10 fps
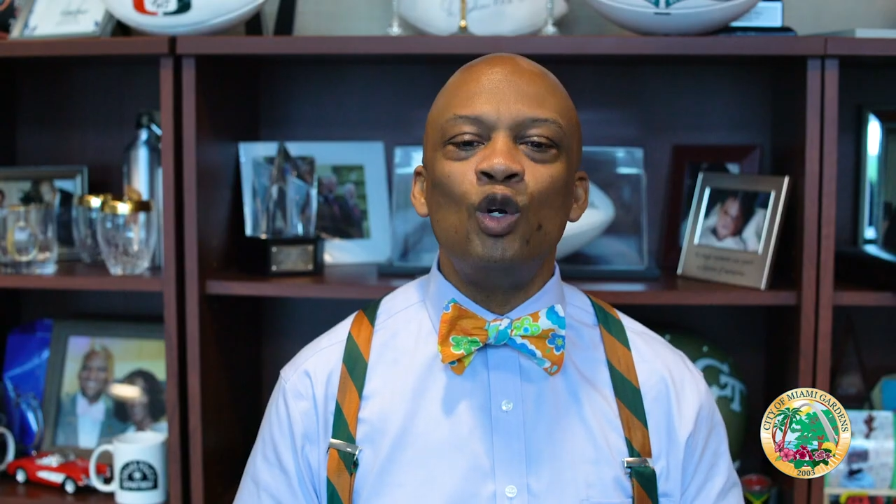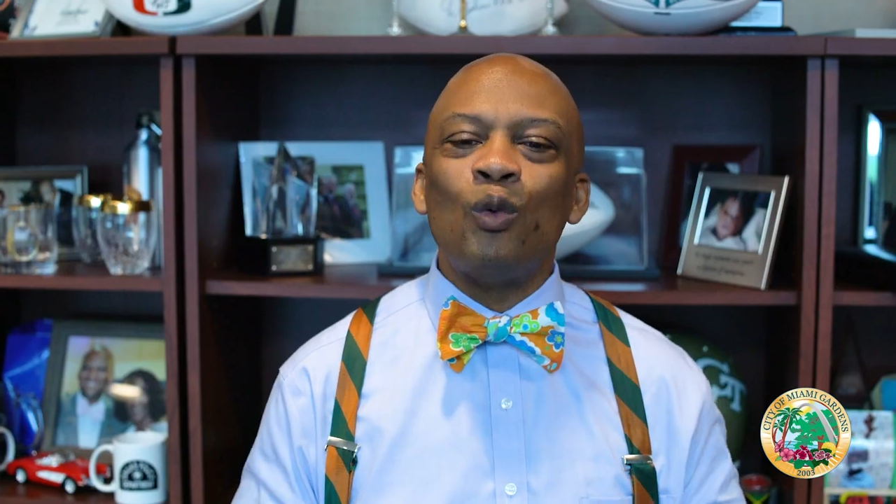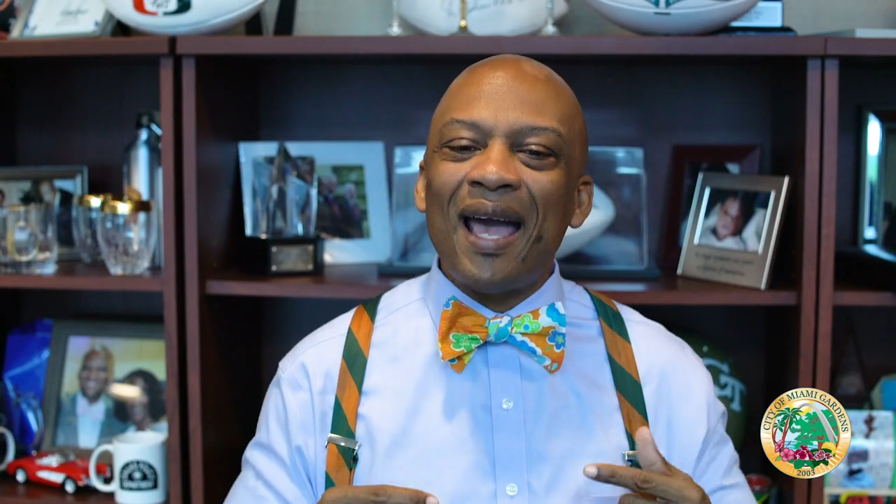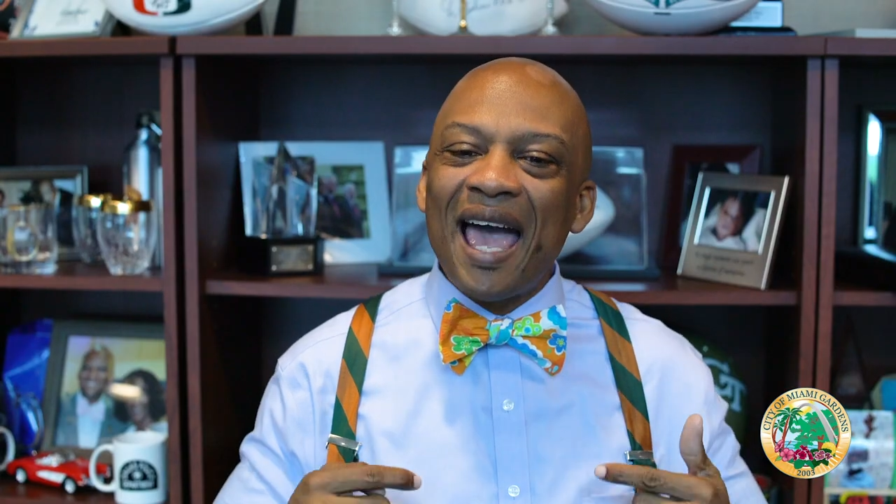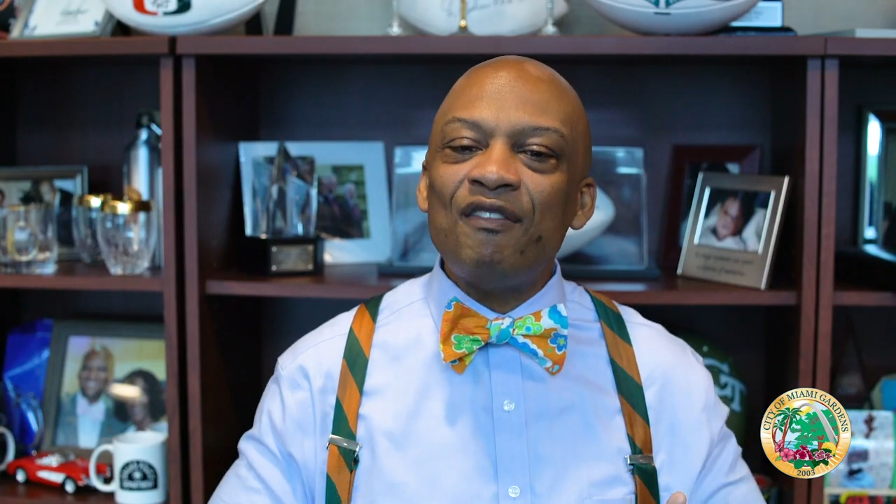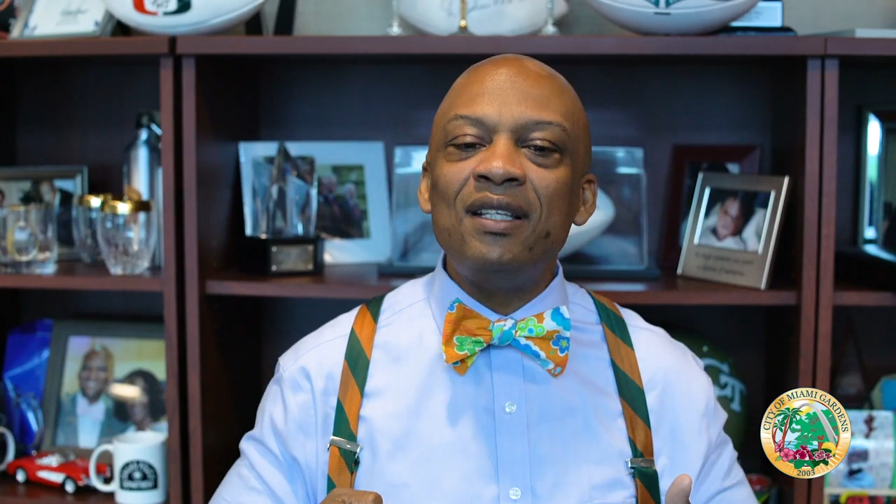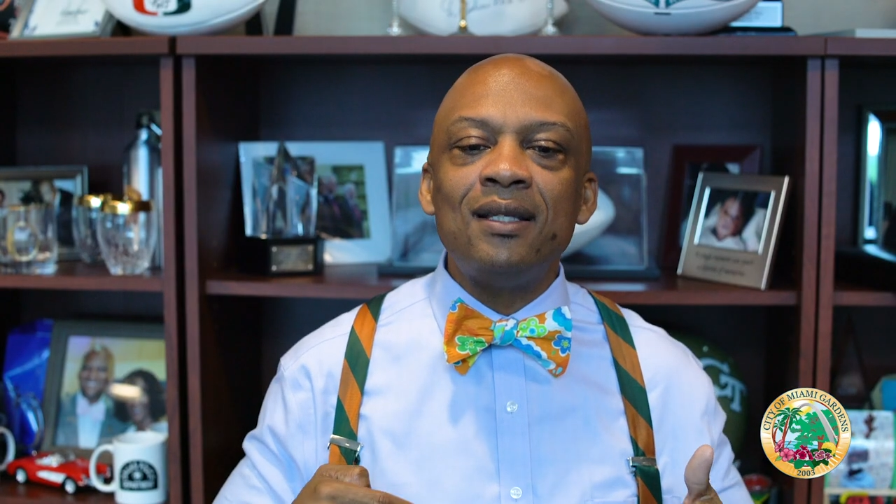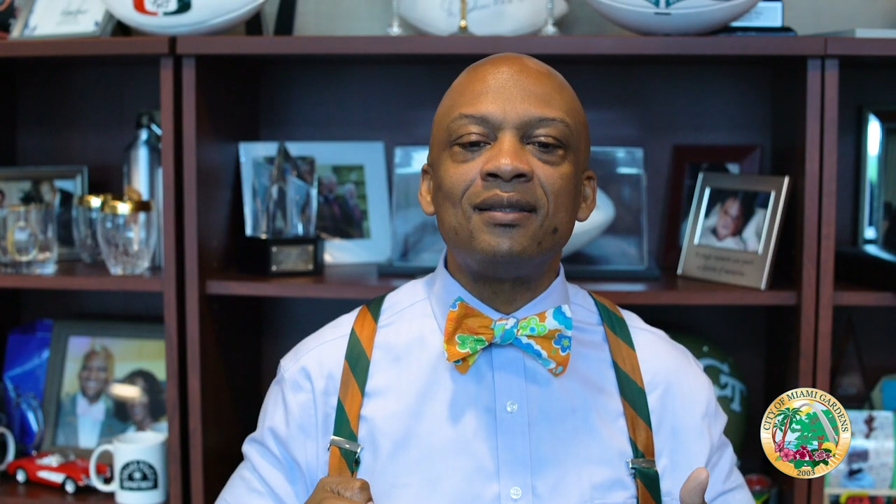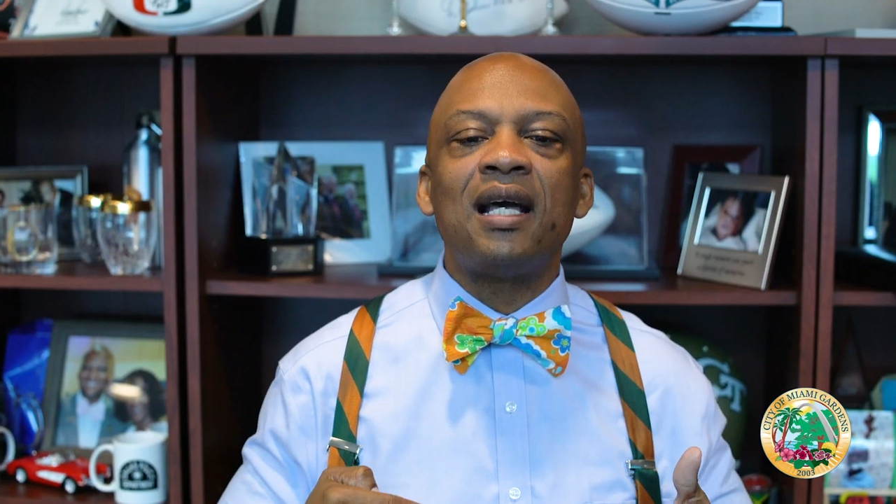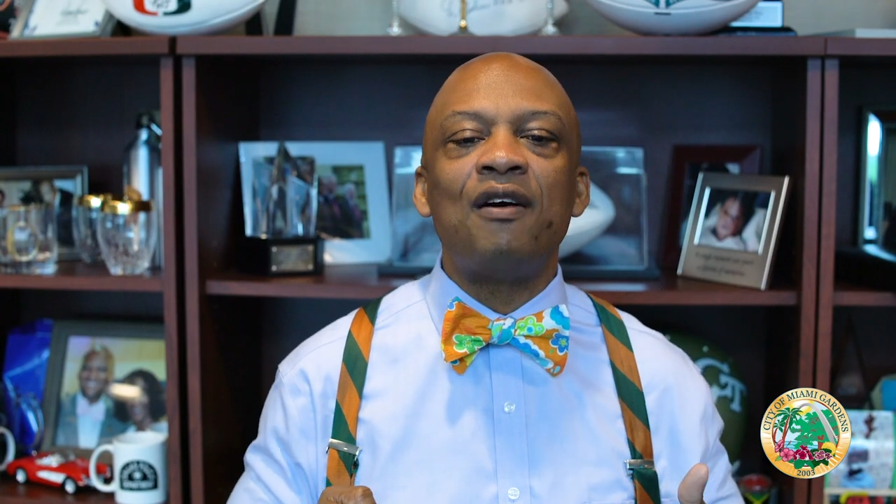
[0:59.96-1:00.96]
We're having
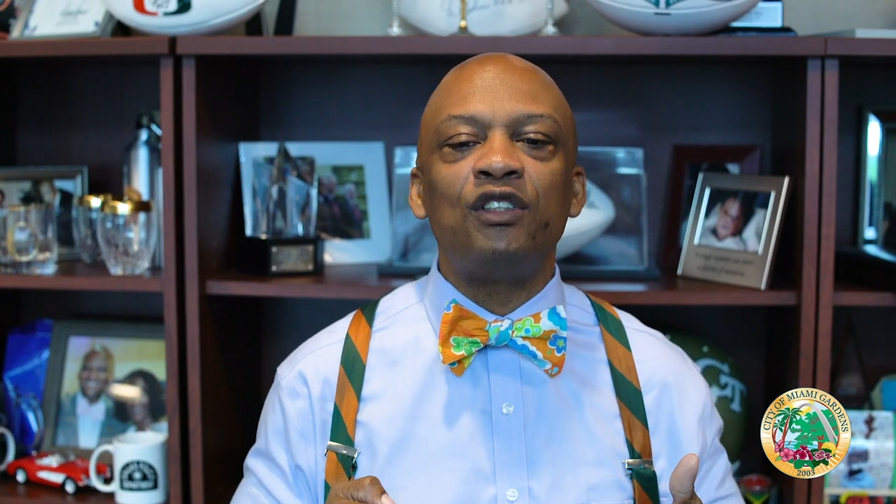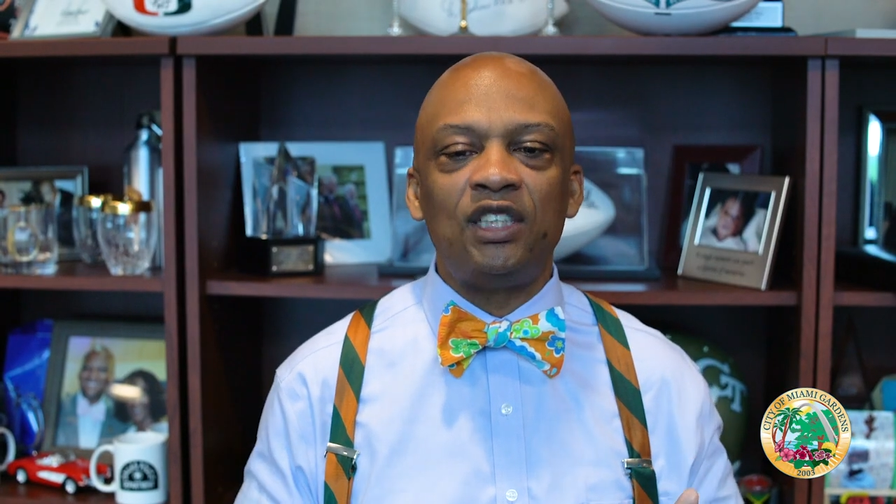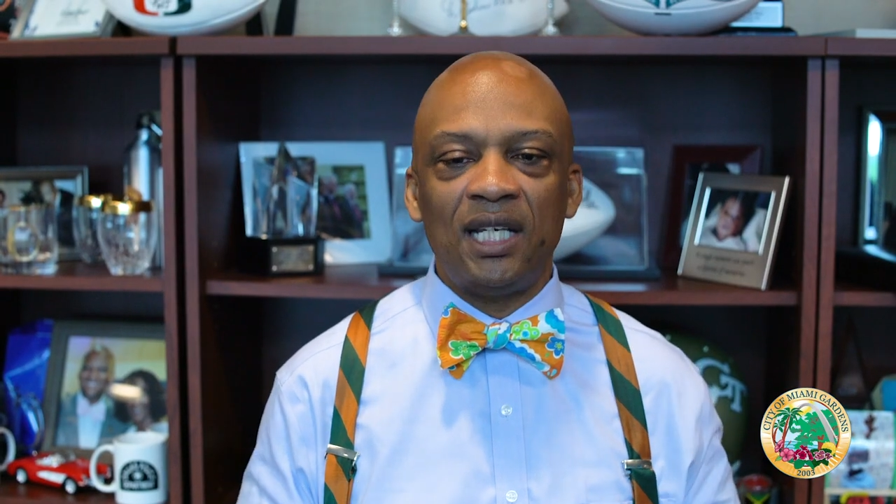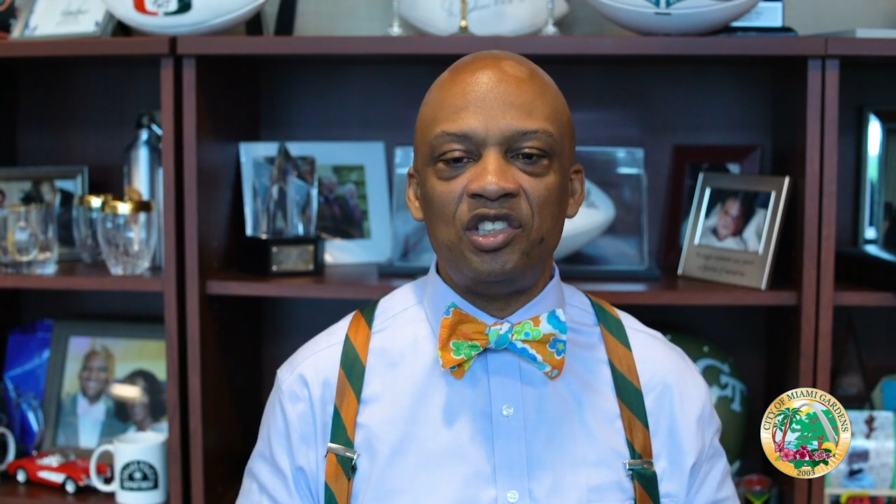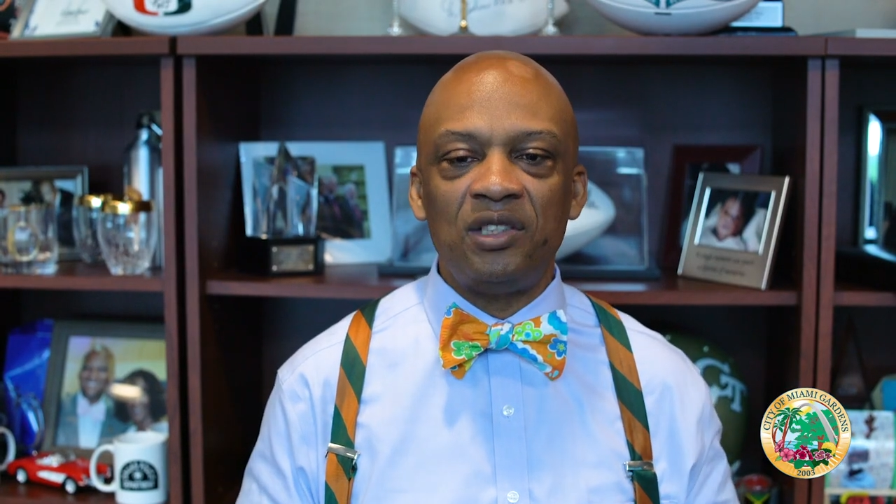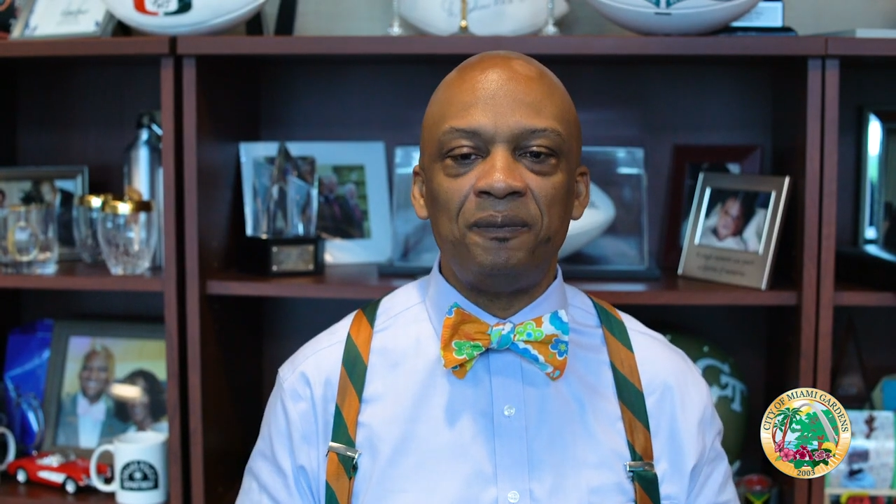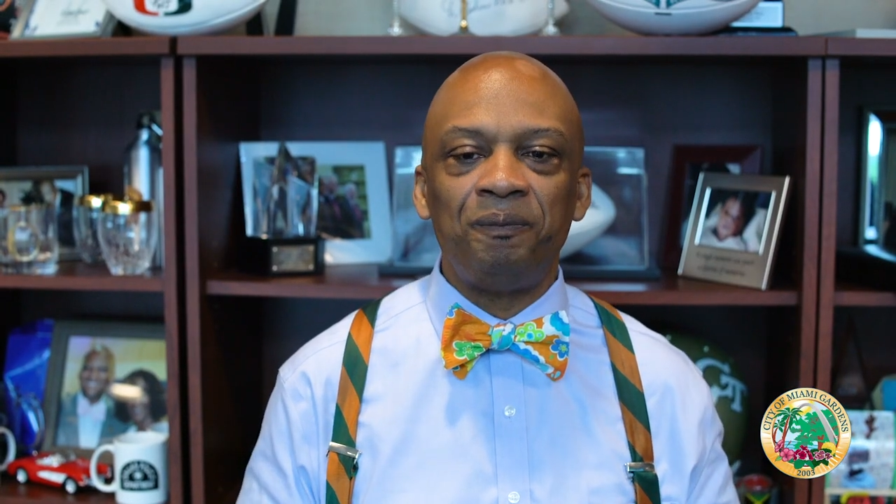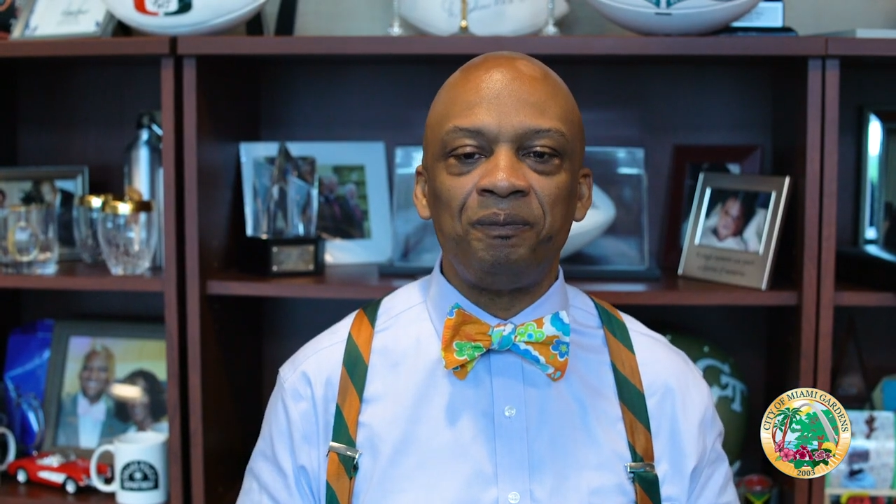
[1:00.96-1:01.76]
this conversation